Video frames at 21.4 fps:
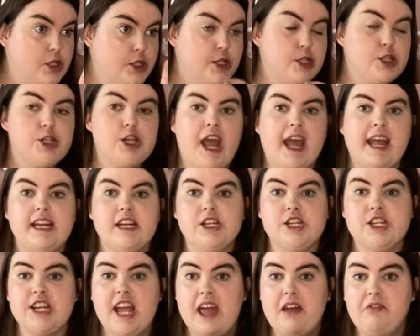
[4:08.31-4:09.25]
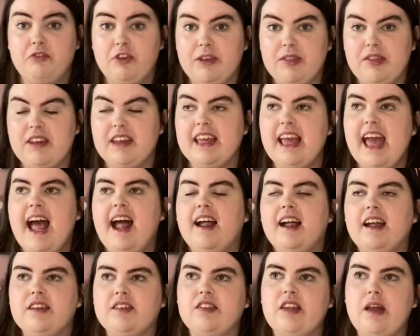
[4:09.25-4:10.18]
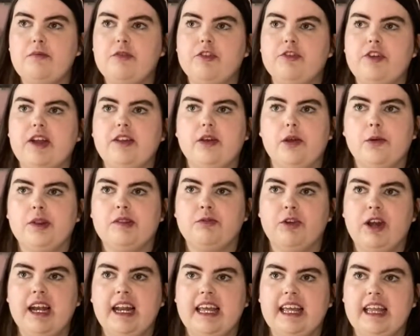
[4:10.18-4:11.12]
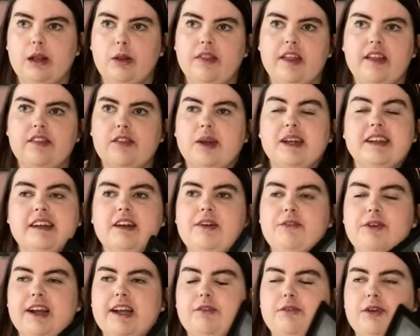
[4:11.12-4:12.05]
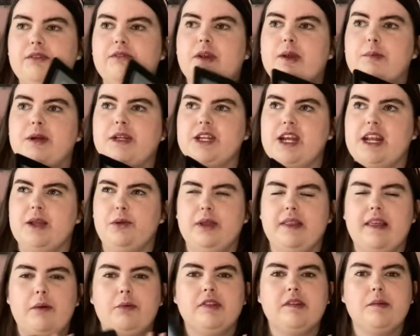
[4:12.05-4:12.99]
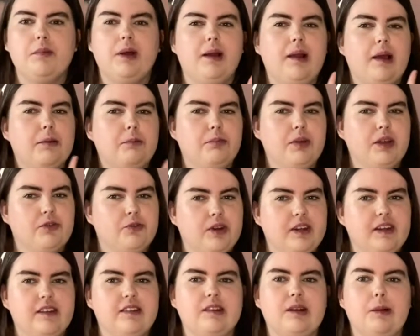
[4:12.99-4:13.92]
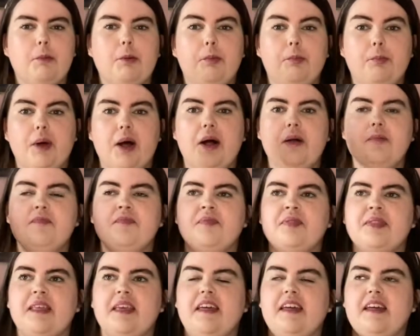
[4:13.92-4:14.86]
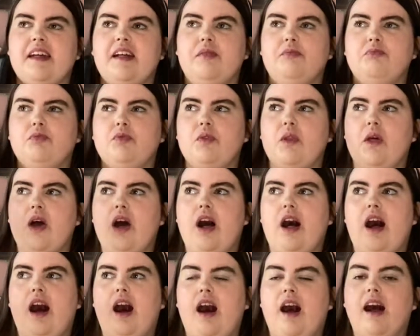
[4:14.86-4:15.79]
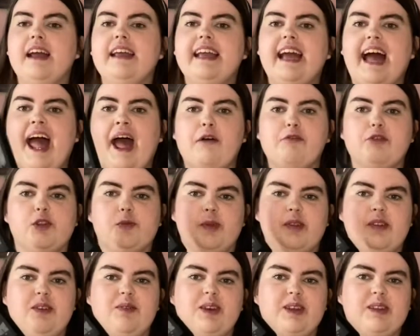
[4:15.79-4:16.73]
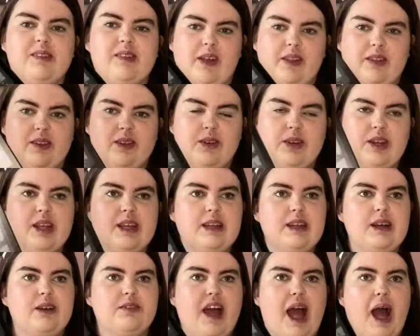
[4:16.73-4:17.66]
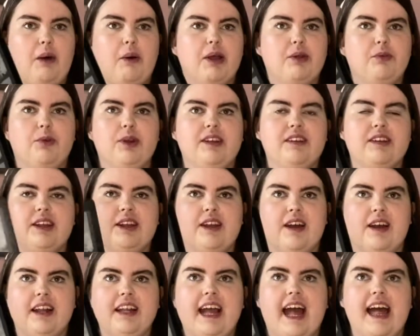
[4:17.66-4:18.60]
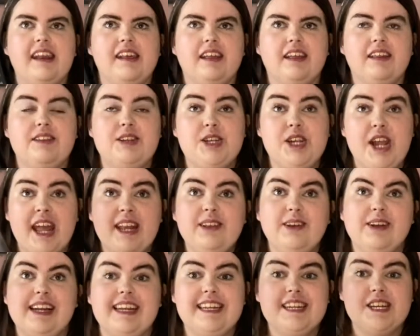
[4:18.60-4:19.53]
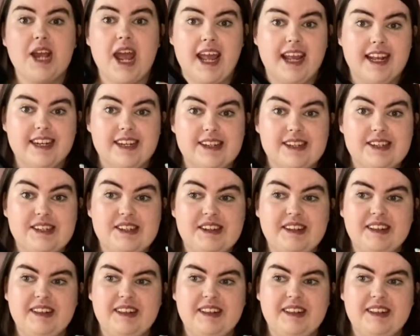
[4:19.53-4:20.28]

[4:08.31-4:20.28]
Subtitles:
changed everything. Except for the fact I was really ill then, so I didn't really read very much anyway. That was in my like big reading slump. But I have a specific setting on here of how I read at night, and it has genuinely changed